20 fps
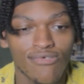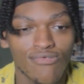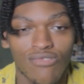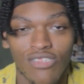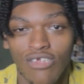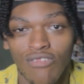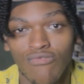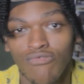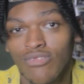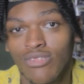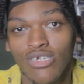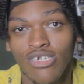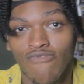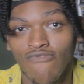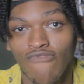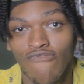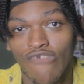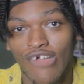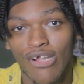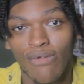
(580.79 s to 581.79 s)
who didn't really give
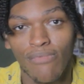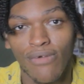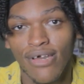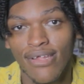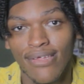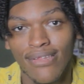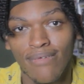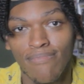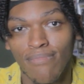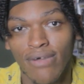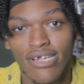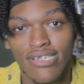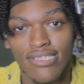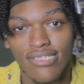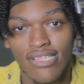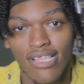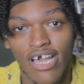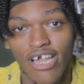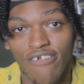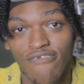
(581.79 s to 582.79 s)
a fuck about anybody's
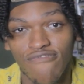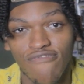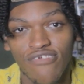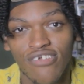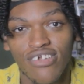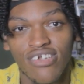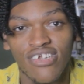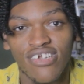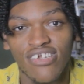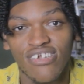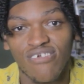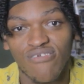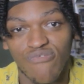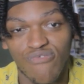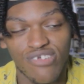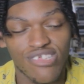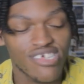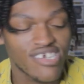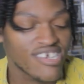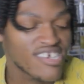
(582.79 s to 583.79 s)
life,
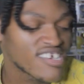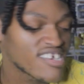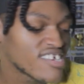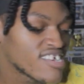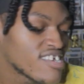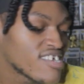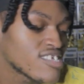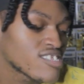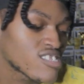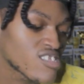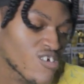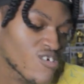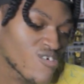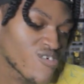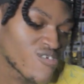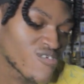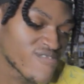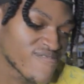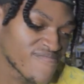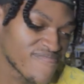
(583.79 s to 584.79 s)
really.
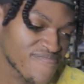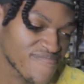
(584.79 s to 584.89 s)
So,